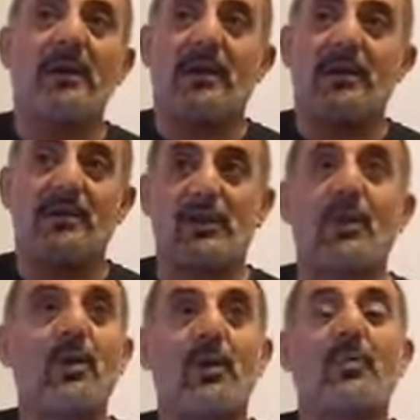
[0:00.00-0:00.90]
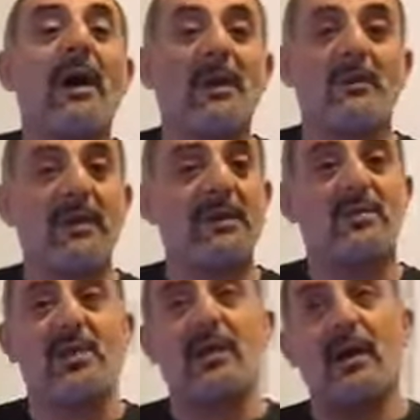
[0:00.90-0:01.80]
slow combined beats,
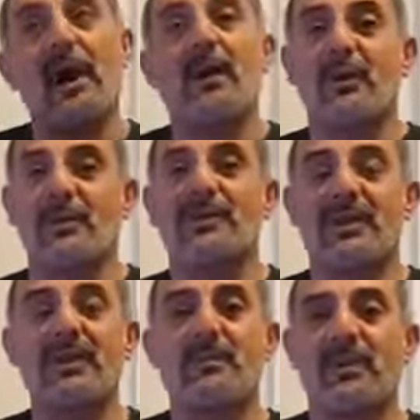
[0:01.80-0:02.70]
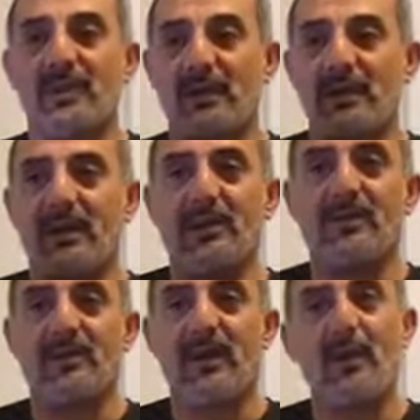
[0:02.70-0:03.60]
whether odd or straight, but they
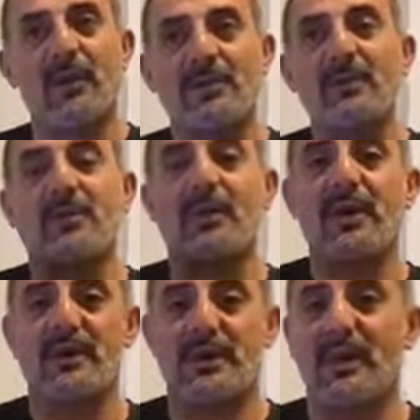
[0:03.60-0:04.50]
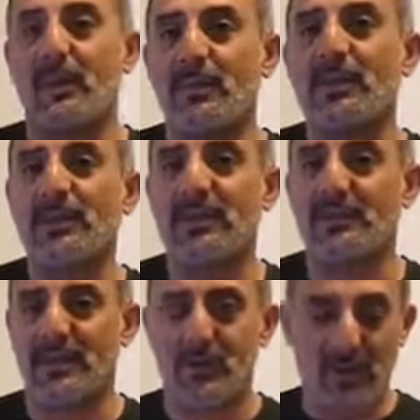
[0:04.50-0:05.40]
follow the same progression. They are built in the
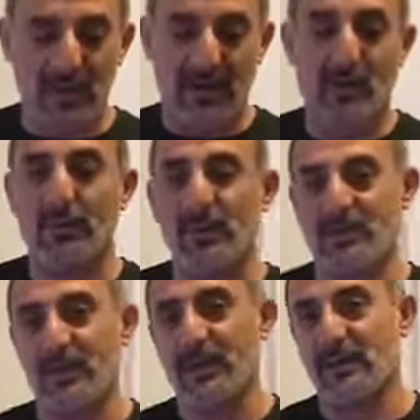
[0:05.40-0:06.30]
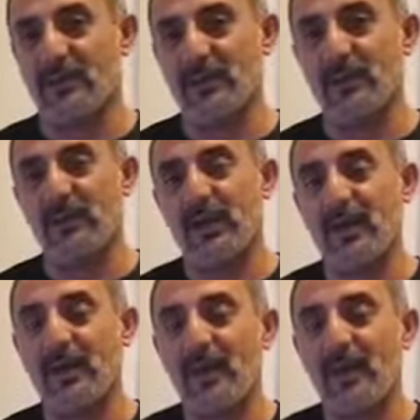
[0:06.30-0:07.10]
same way, and I'll be explaining just little by little.